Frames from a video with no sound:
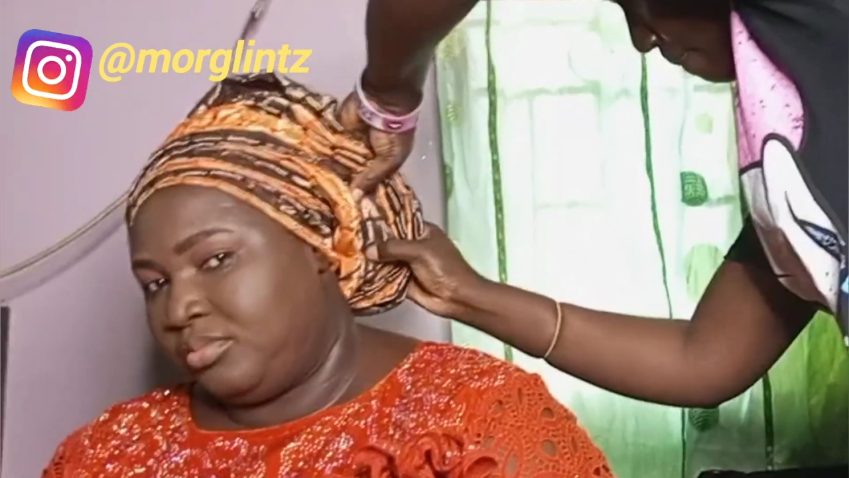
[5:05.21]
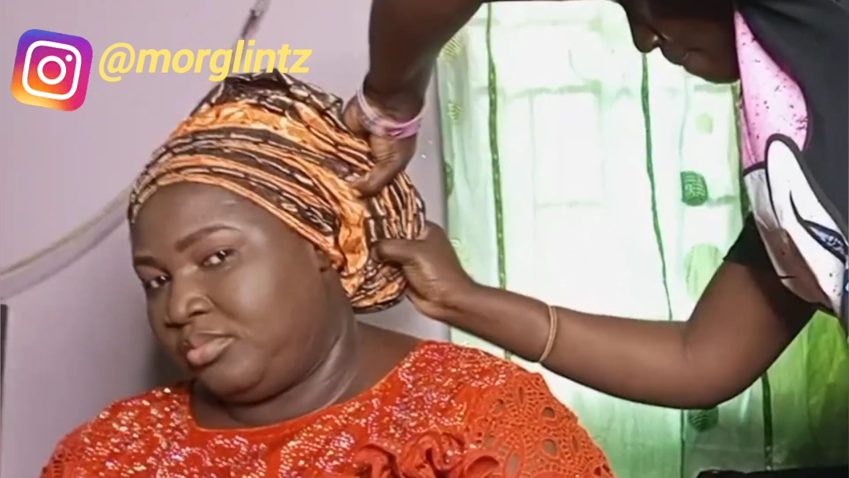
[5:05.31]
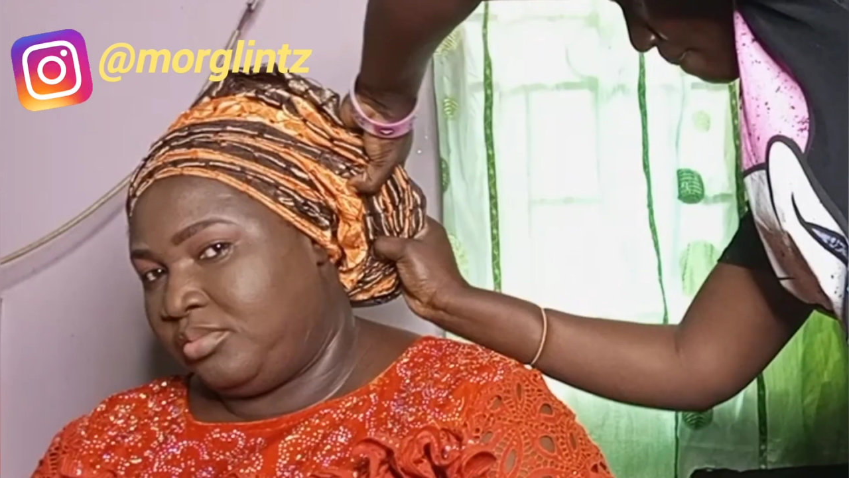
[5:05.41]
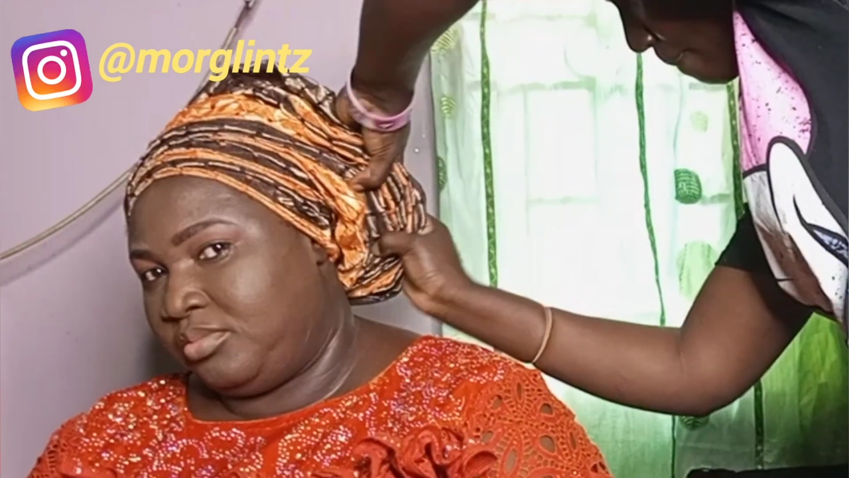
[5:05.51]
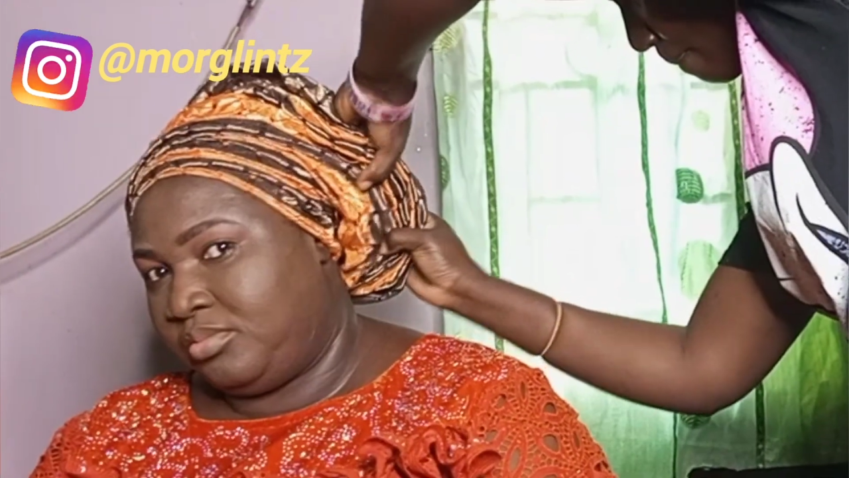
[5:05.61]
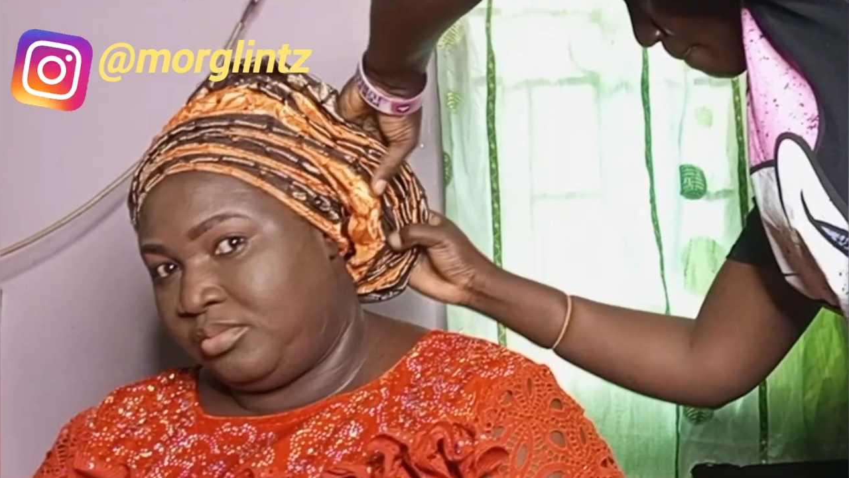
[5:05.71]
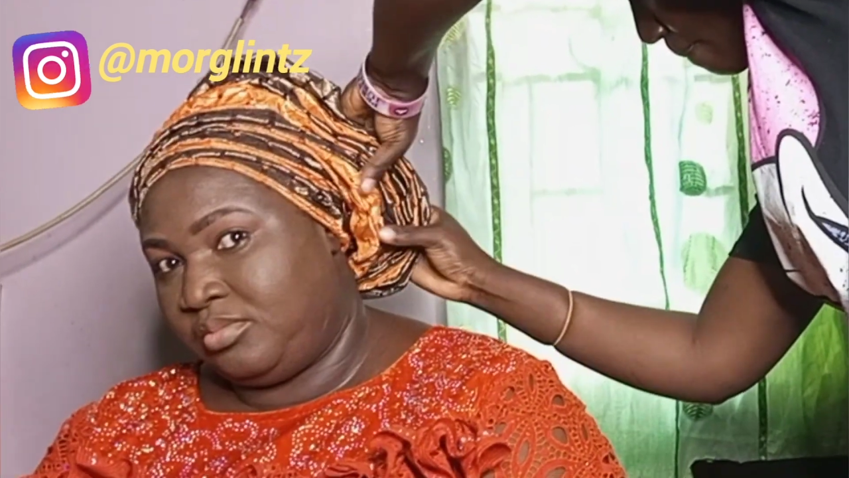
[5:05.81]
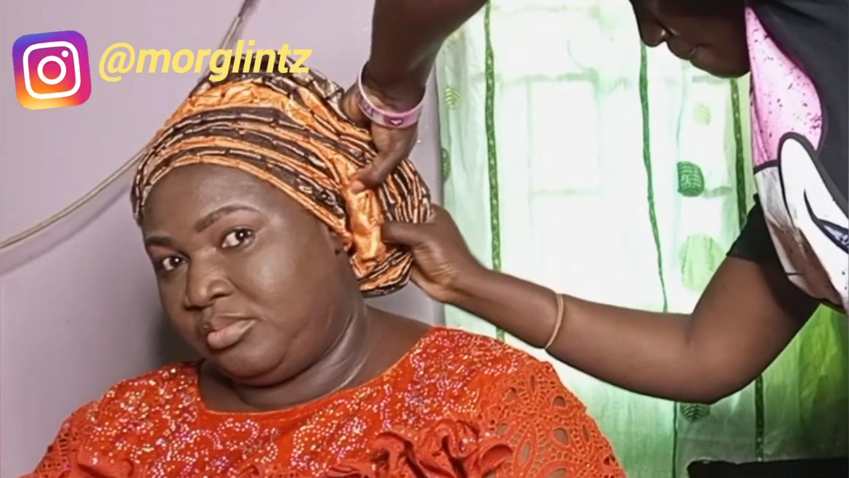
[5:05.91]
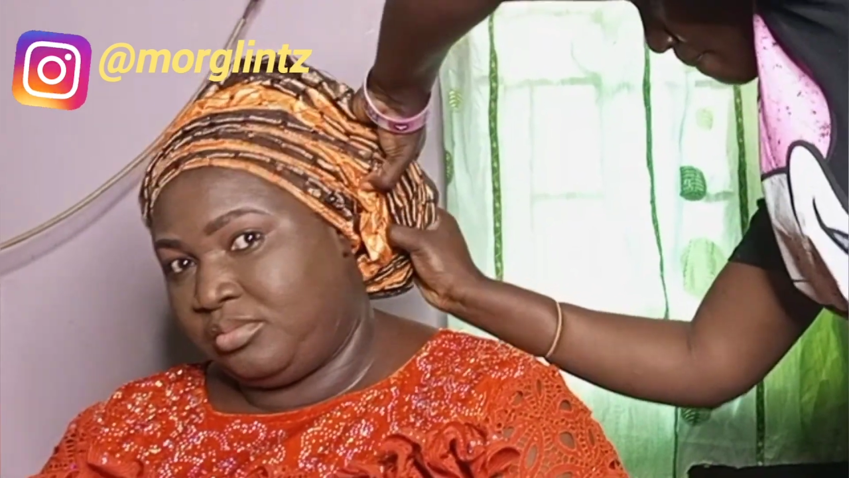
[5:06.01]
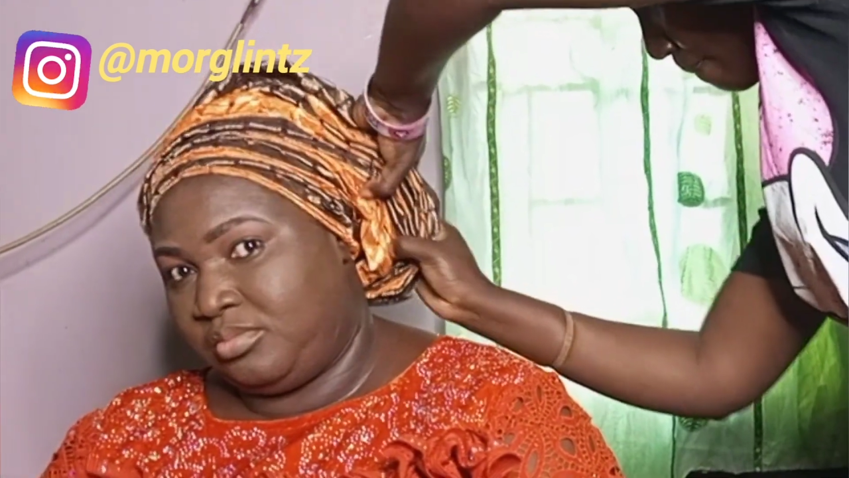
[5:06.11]
See what I'm
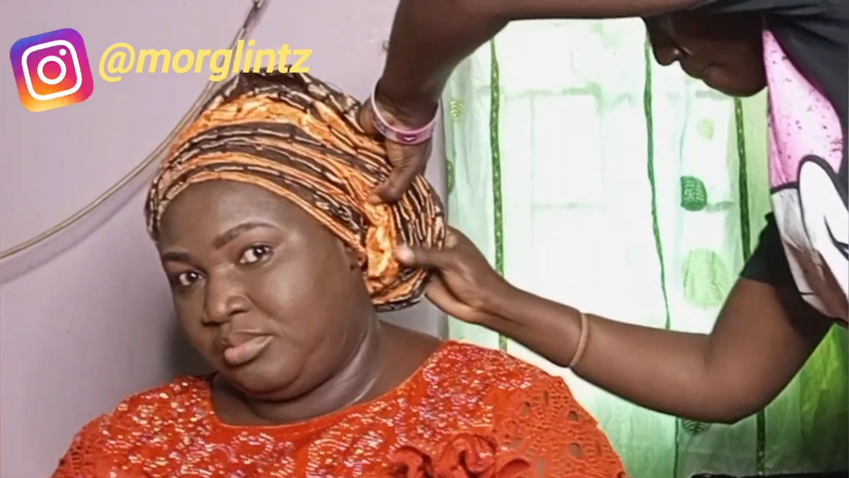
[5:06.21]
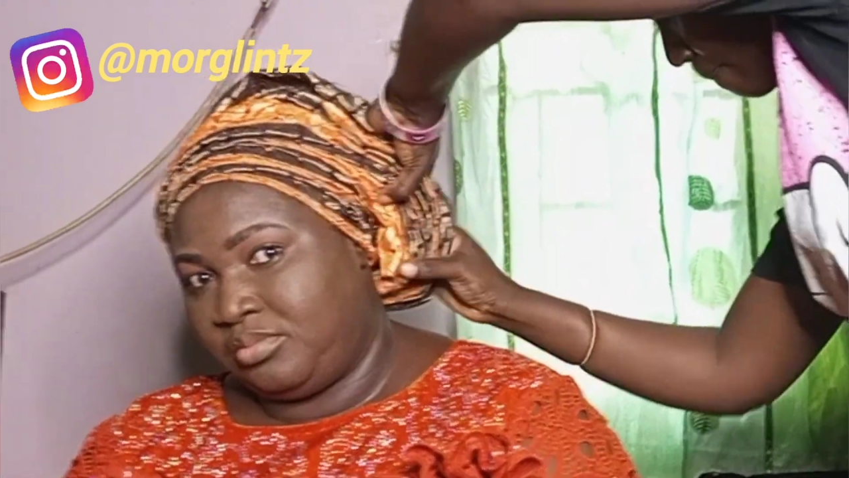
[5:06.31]
doing right